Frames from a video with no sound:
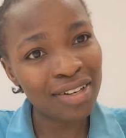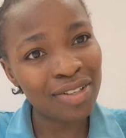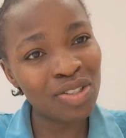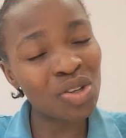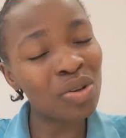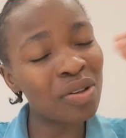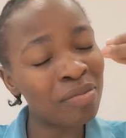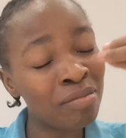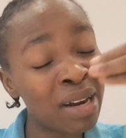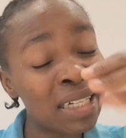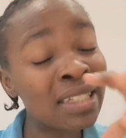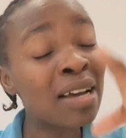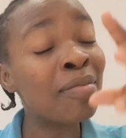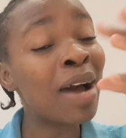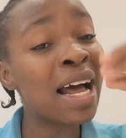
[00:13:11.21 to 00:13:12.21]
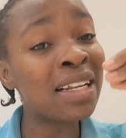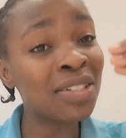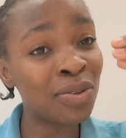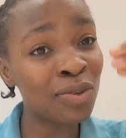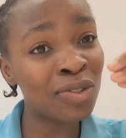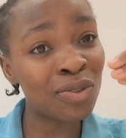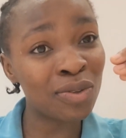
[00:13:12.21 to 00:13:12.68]
So, but some
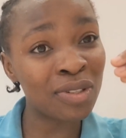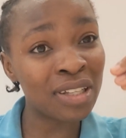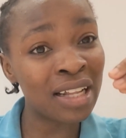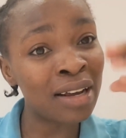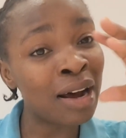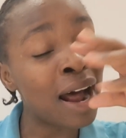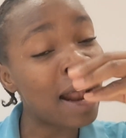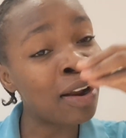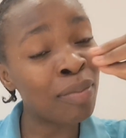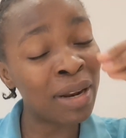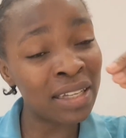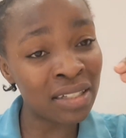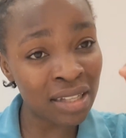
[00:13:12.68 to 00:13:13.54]
girls used to normally